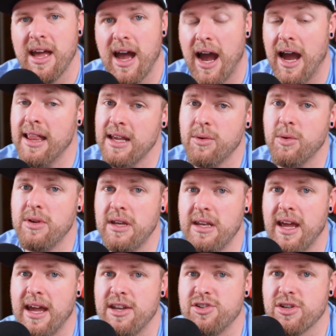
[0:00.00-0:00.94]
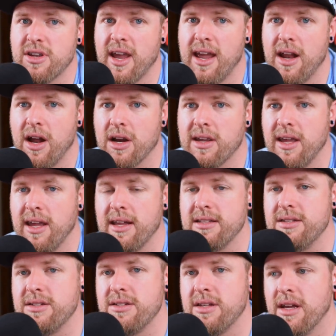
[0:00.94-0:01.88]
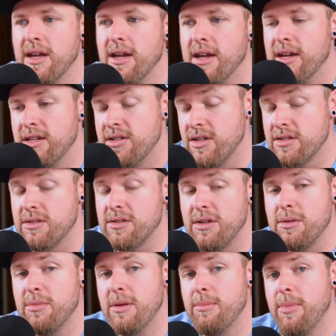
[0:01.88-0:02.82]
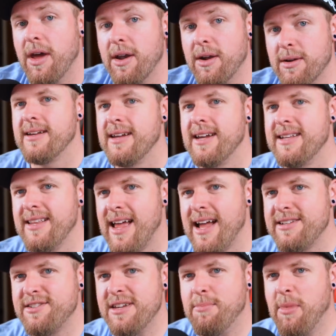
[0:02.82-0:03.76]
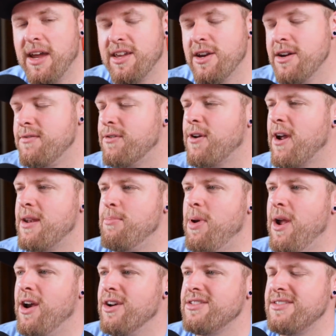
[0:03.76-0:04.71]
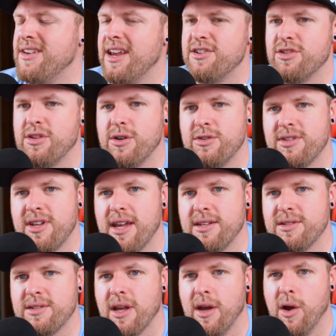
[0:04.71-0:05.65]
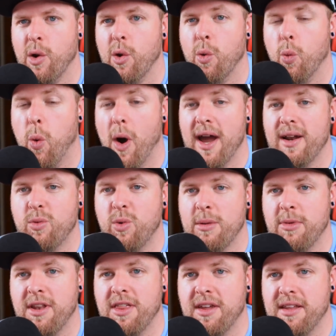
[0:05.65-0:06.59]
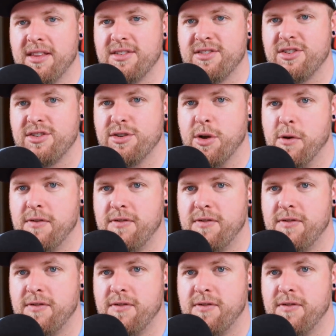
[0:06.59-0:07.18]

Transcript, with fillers: I think we need to educate our kids just a little bit better. And lastly, my good friend Paris Angelo says, why do women think this is so